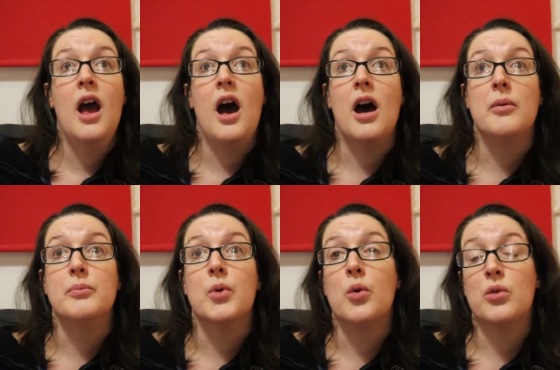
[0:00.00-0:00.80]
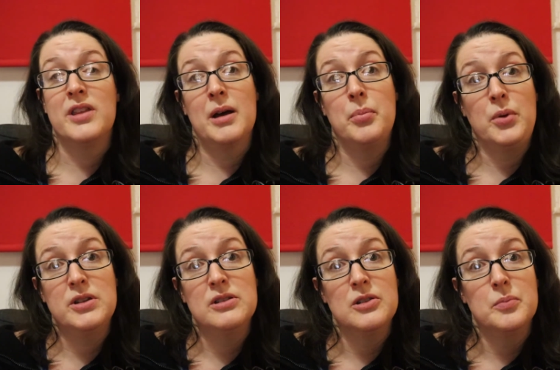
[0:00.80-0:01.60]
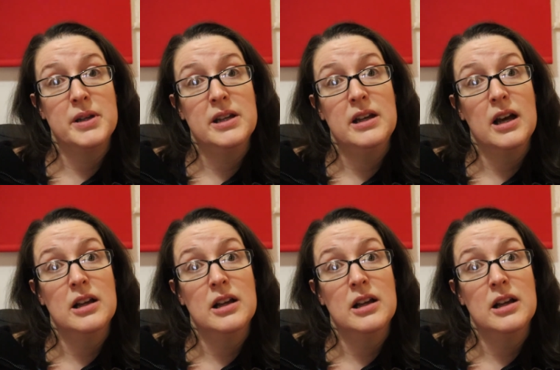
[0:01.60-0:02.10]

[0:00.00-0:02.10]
Or at that point you could be